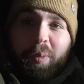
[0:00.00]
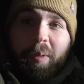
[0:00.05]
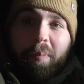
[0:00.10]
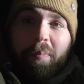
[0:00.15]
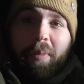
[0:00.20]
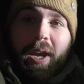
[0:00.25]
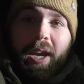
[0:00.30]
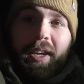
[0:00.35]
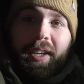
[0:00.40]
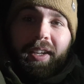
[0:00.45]
went
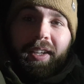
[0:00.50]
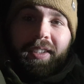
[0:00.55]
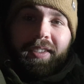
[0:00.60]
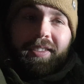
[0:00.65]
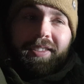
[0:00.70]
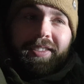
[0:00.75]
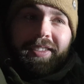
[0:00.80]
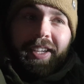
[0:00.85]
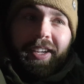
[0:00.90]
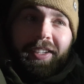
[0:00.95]
back,
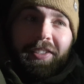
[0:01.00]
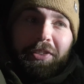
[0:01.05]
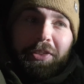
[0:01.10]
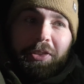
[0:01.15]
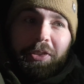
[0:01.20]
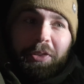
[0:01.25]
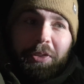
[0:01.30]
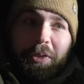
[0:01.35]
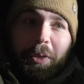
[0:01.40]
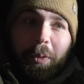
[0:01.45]
and it's
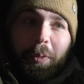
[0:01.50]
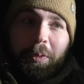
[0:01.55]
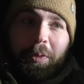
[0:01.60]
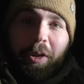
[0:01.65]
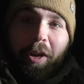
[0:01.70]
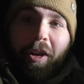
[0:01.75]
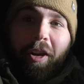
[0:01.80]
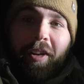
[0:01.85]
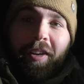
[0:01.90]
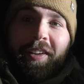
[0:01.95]
so
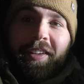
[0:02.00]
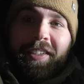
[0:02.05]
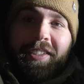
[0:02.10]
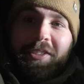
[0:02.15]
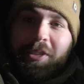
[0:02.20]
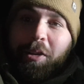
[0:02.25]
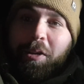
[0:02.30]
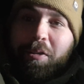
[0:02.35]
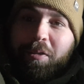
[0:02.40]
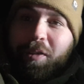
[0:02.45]
dark, and
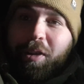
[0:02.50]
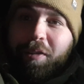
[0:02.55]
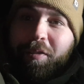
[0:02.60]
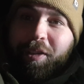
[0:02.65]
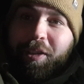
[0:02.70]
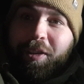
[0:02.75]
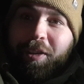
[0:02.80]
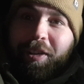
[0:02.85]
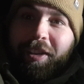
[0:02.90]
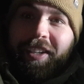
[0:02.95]
it's only 5
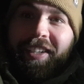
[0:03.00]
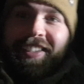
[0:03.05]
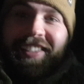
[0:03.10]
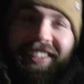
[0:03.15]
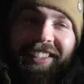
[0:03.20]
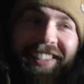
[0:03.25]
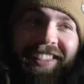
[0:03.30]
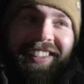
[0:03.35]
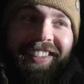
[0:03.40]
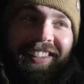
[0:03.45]
o'clock.
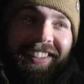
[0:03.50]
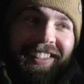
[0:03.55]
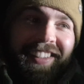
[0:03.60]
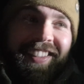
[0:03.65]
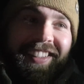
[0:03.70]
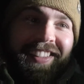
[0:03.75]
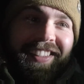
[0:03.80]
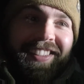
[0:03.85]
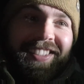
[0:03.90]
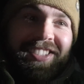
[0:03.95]

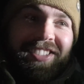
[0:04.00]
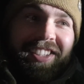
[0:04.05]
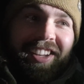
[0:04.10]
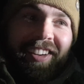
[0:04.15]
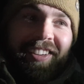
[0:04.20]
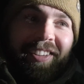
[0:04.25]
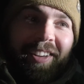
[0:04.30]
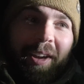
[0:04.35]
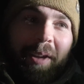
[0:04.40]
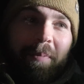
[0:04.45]
So
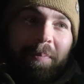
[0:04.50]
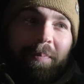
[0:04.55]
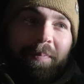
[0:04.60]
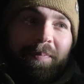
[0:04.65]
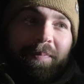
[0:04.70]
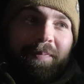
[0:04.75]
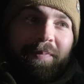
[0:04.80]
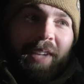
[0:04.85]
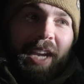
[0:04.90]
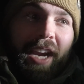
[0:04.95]

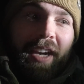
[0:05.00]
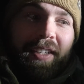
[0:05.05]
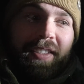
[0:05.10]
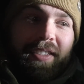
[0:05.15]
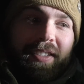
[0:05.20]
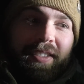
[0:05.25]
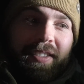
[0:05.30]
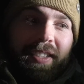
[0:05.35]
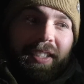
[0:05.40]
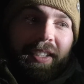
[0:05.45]
yeah,
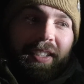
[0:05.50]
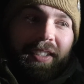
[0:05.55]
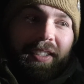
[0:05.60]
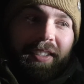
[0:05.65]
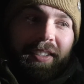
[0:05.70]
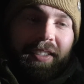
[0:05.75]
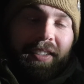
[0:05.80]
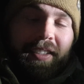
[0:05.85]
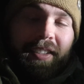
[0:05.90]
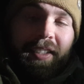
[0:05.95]
this is the
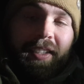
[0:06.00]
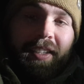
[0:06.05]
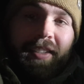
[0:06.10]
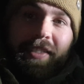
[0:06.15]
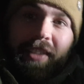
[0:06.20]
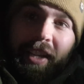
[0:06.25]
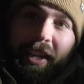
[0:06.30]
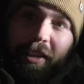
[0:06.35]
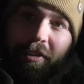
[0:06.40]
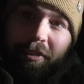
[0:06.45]

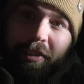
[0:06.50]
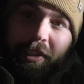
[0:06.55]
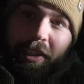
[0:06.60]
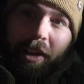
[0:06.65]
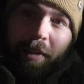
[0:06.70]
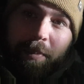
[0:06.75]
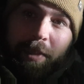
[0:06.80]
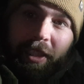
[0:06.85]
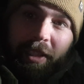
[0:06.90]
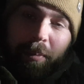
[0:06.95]
evening
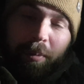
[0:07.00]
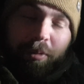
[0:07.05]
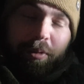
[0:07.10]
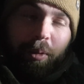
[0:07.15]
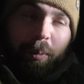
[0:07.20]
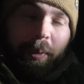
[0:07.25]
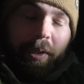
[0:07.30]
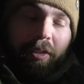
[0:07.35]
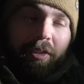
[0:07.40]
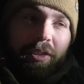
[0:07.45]
update
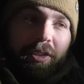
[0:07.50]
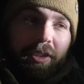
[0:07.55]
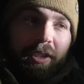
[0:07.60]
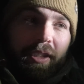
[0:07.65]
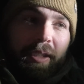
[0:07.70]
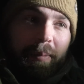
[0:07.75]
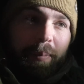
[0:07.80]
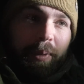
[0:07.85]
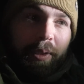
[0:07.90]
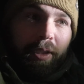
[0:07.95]
before we go to
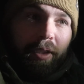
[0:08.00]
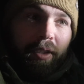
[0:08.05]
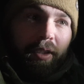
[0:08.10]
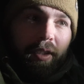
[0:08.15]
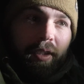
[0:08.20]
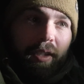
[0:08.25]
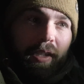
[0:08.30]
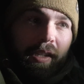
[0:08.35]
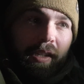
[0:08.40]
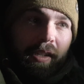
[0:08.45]
sleep.
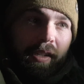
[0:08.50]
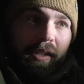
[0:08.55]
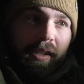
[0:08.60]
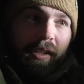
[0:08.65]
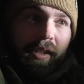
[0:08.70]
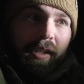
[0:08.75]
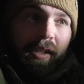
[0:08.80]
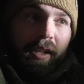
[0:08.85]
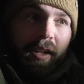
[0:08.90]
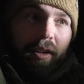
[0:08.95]

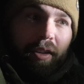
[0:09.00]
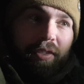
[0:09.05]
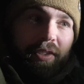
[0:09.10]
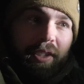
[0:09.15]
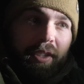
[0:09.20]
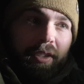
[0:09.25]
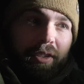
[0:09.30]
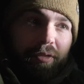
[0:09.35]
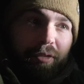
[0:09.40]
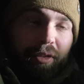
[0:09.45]
I've
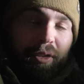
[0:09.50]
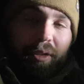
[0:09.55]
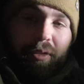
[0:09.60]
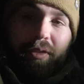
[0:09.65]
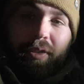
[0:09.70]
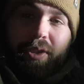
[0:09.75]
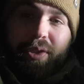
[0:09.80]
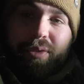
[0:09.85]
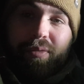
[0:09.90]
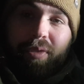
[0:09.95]
seen a few
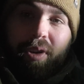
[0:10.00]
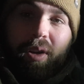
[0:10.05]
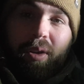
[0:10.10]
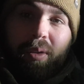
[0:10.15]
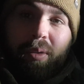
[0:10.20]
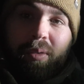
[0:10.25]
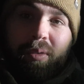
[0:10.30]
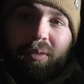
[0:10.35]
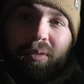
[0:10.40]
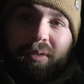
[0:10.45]
fish
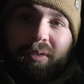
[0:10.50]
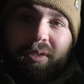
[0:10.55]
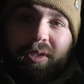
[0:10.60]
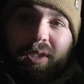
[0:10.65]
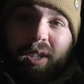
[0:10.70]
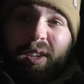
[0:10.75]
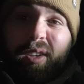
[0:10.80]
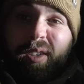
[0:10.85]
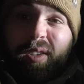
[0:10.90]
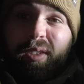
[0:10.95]
roll,
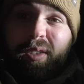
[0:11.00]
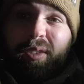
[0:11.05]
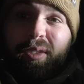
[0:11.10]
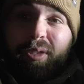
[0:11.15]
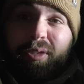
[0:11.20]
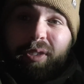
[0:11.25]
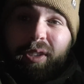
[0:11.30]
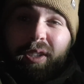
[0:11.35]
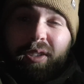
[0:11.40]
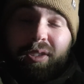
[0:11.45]
so
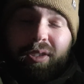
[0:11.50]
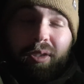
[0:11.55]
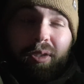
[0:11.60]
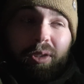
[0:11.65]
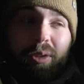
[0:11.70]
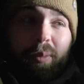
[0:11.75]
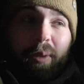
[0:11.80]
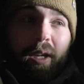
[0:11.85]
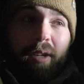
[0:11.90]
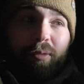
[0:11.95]
fingers
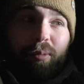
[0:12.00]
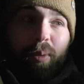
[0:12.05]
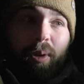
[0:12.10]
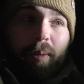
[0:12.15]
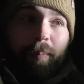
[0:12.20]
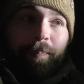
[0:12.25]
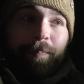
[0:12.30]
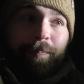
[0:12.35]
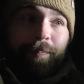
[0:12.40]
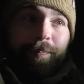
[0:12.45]
crossed we have
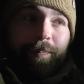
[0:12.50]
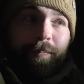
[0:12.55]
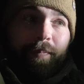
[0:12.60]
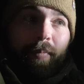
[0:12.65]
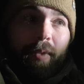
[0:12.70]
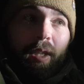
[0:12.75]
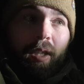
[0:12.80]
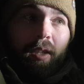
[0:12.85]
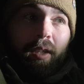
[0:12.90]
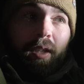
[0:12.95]
one.
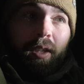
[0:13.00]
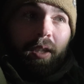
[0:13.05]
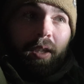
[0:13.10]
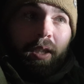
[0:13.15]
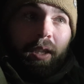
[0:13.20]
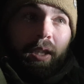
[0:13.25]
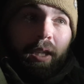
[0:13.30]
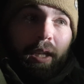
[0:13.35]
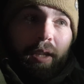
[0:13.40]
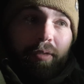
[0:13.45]

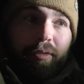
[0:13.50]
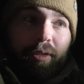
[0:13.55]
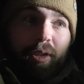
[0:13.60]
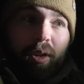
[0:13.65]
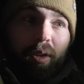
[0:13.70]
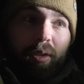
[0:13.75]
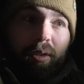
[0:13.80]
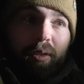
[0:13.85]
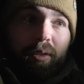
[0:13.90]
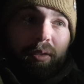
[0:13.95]
If
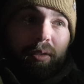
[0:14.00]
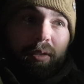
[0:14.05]
not,